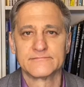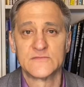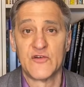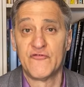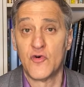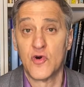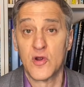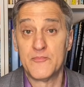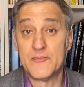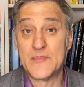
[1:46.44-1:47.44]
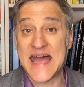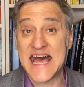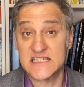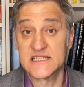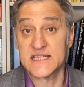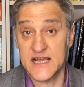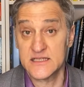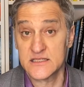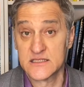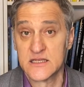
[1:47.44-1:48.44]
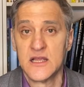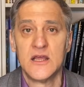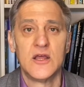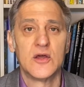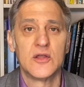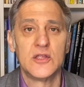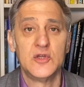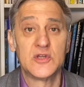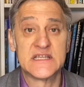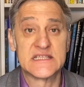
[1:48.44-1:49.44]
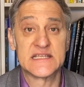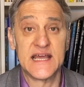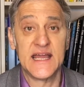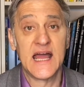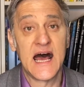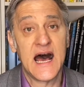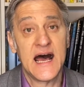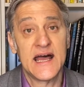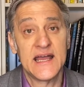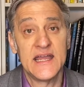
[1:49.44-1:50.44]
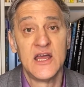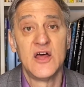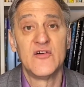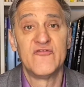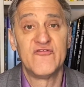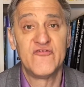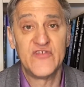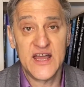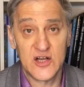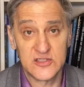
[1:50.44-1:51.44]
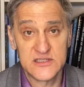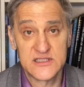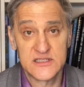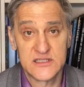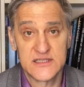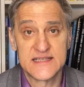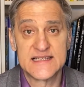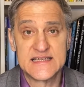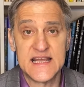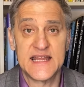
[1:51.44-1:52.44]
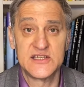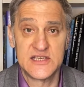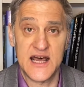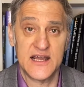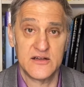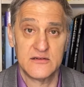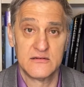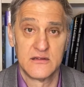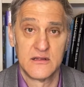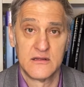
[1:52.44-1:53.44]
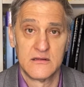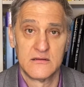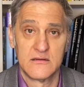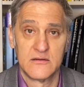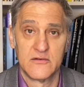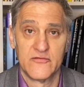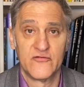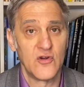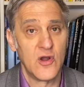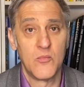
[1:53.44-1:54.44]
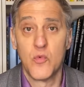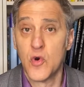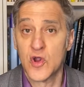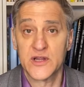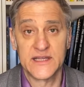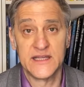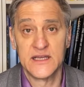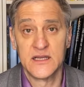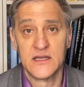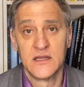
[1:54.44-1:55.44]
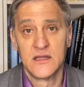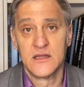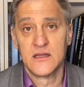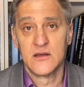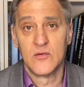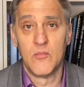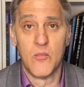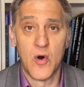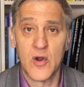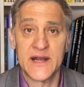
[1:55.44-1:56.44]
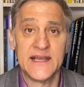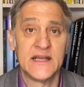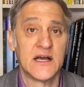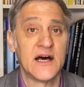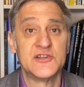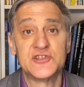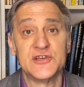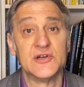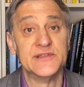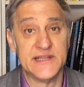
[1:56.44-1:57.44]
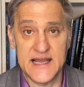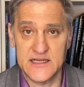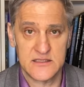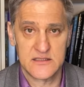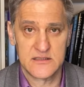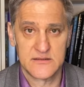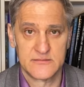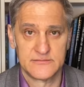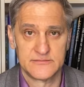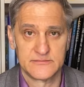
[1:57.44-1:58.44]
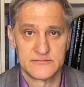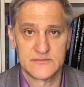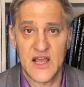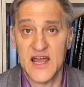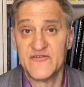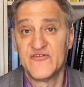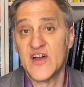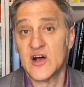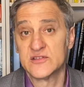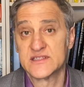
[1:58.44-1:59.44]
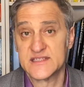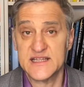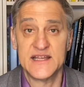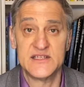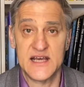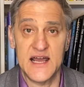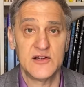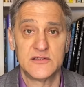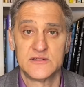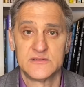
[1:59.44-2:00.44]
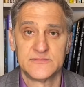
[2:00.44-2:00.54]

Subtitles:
For past tense, you can say I felt dead tired from working morning until night. I felt dead tired.